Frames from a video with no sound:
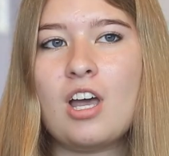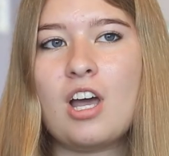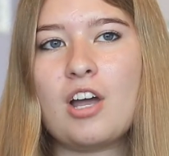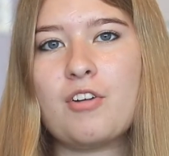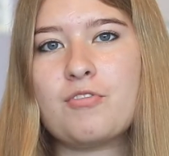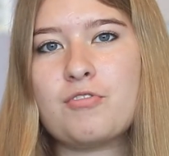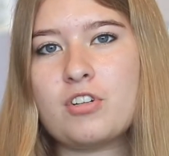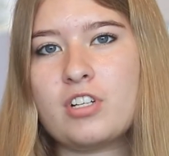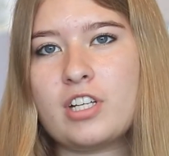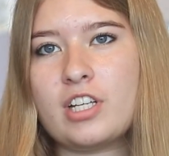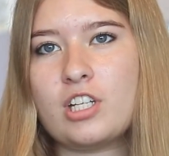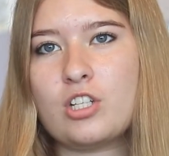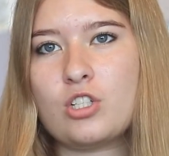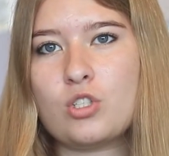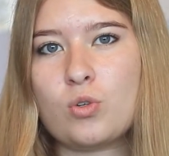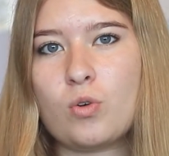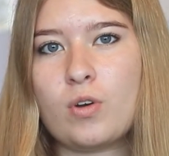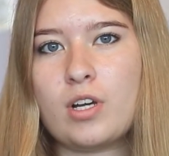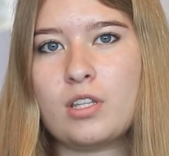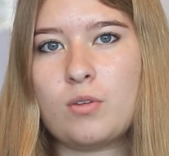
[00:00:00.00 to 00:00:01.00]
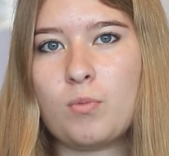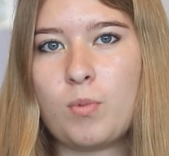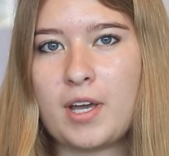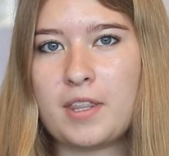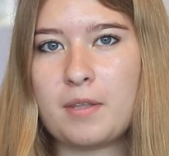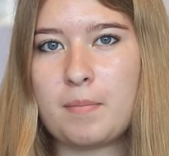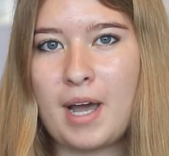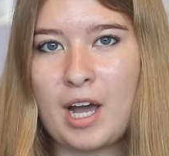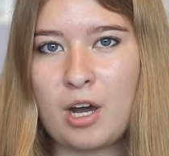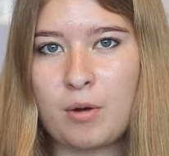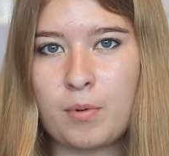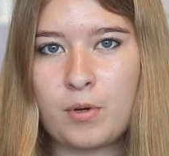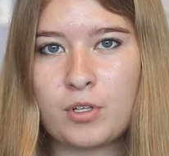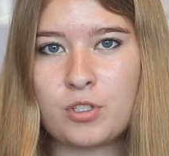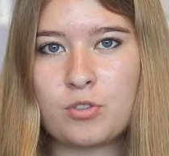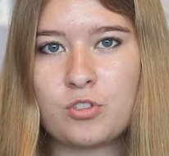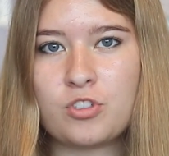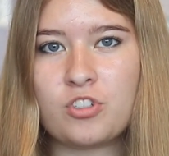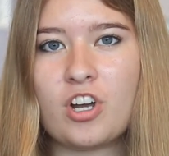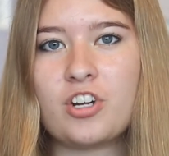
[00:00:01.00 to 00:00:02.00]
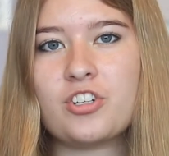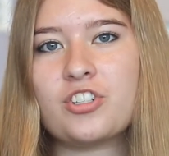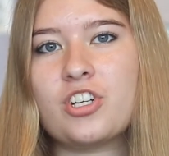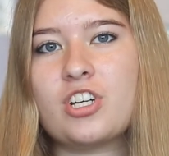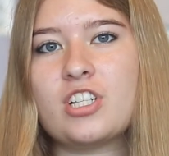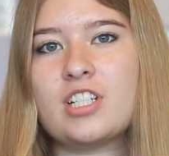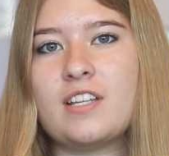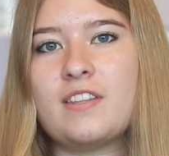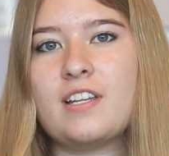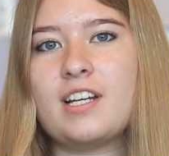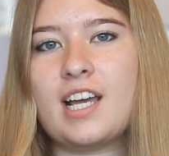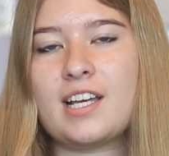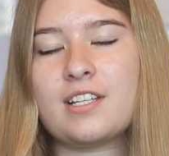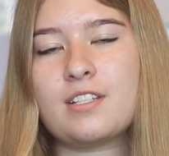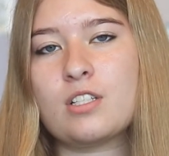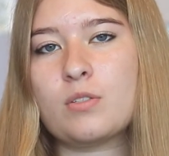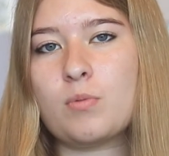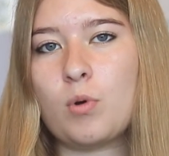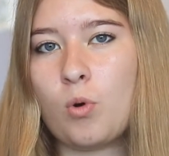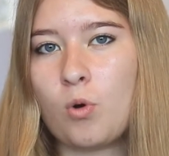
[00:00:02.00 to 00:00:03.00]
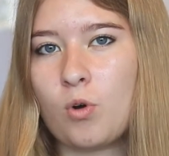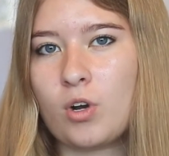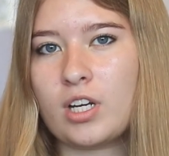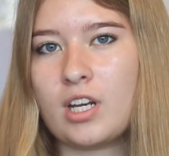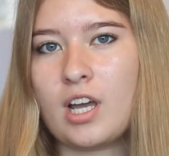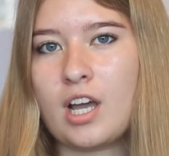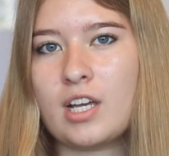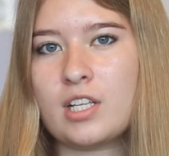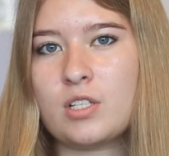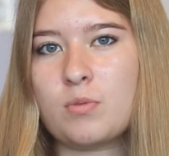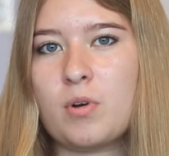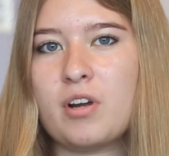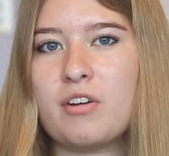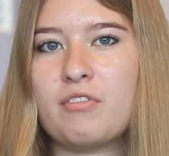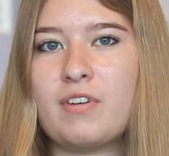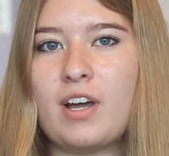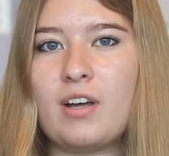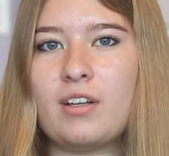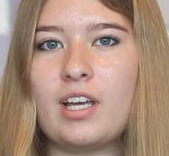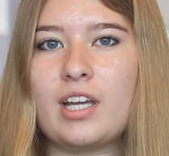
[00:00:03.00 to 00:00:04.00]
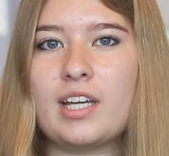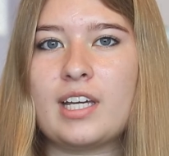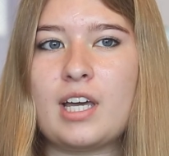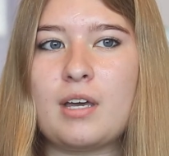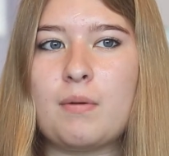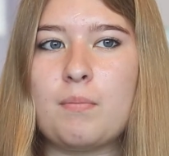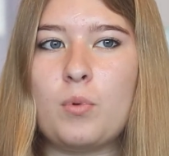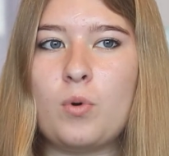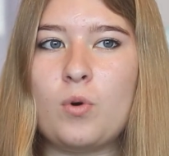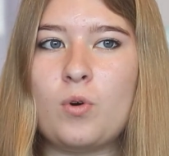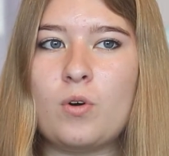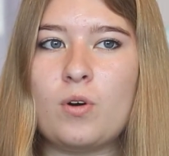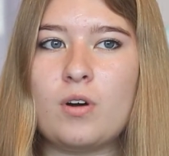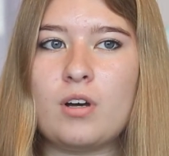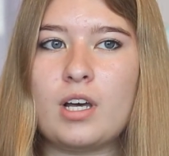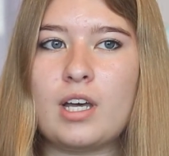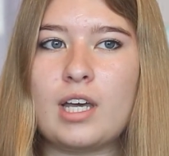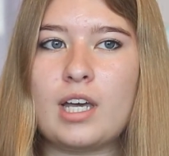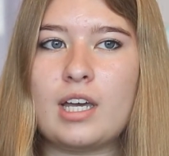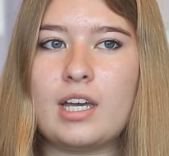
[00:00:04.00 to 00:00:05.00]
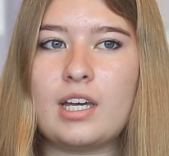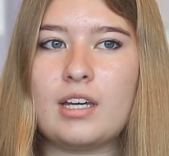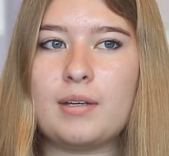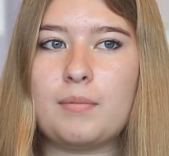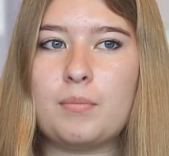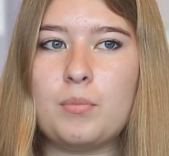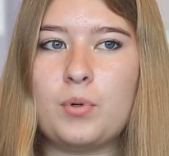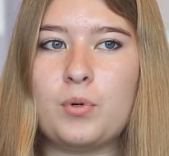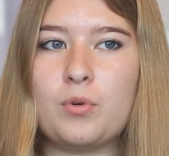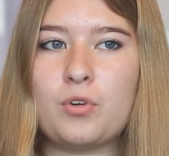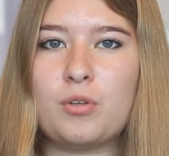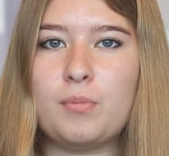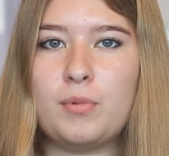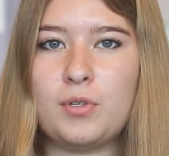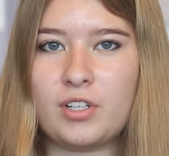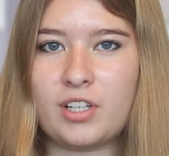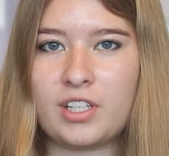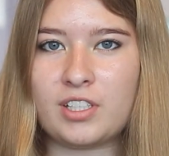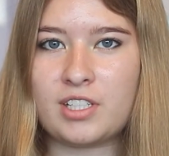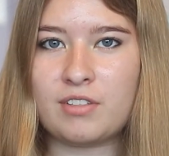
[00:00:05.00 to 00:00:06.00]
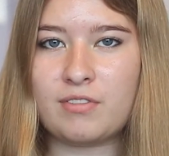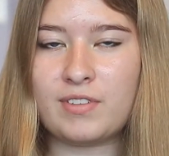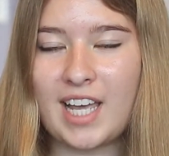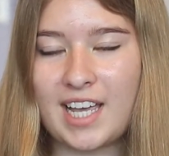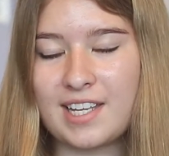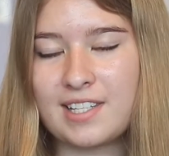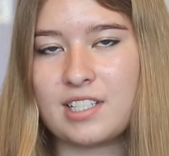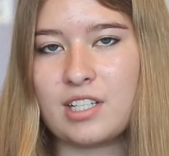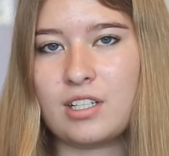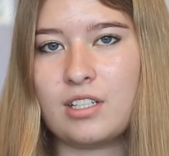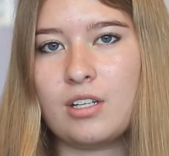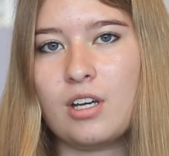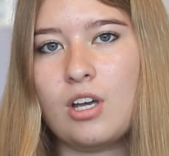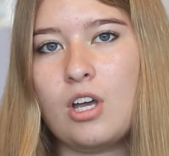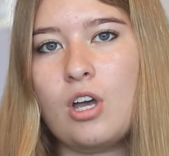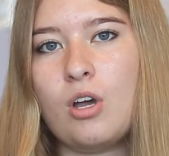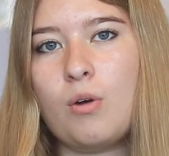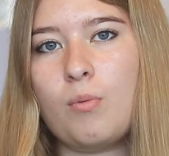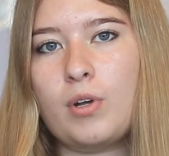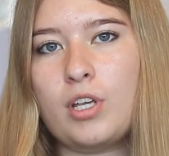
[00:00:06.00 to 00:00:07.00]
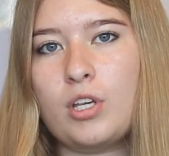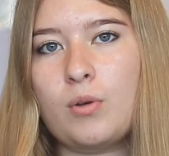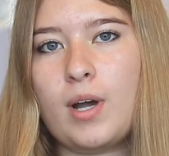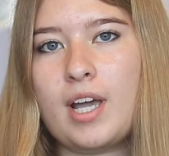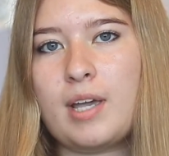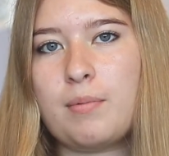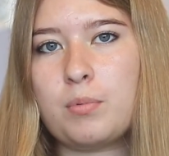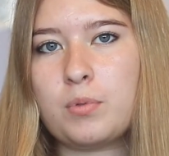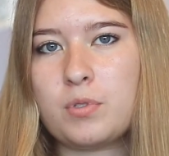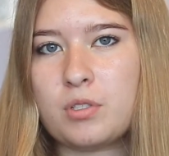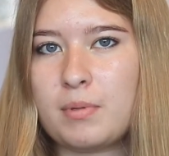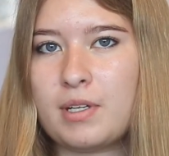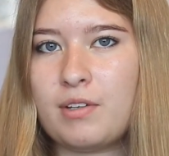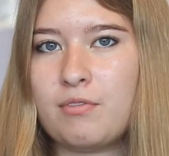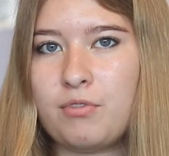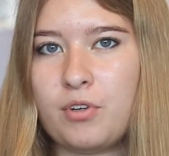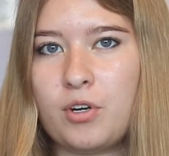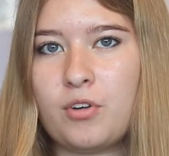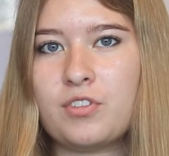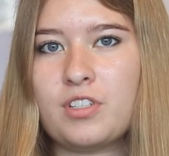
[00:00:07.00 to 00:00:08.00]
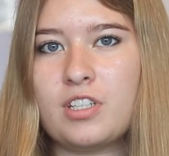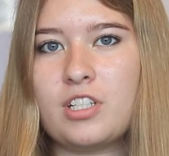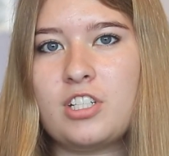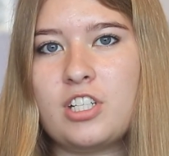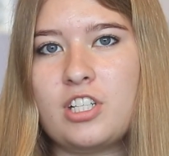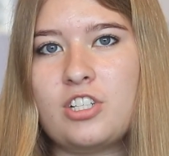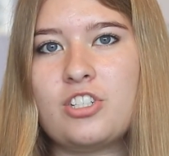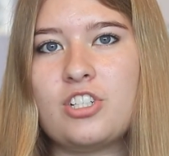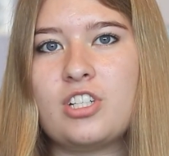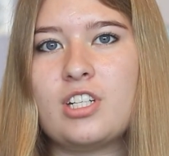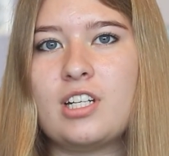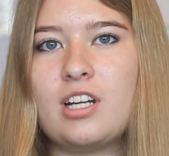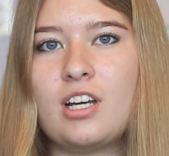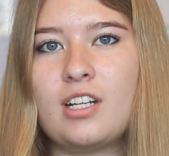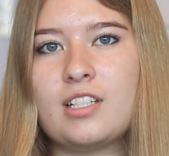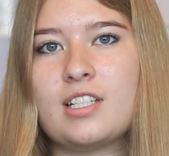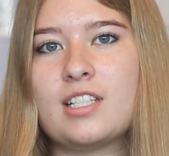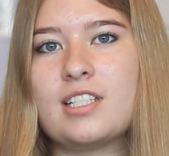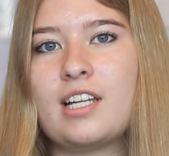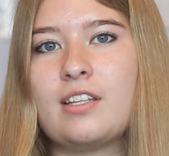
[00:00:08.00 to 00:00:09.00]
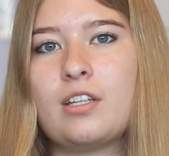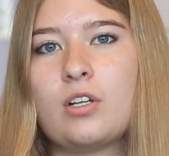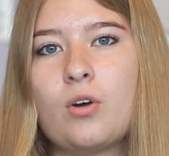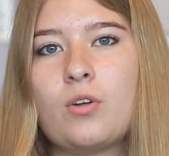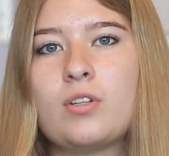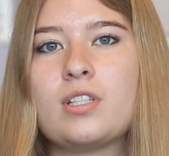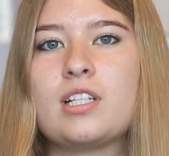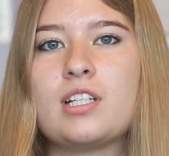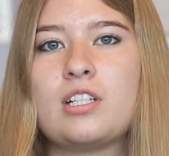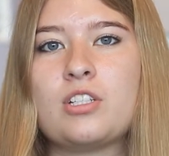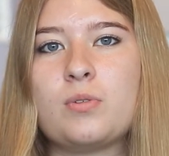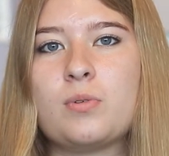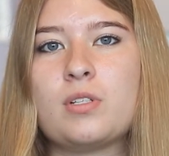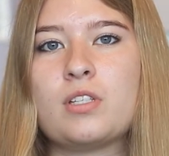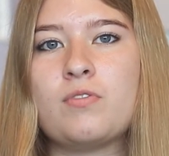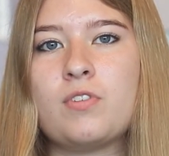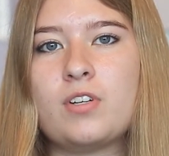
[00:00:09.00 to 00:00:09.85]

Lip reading: I've really enjoyed the way the PowerPoints were structured and the lessons were organised, where it felt like a more communicative lesson where you were able to be involved in the teaching and understand the content to its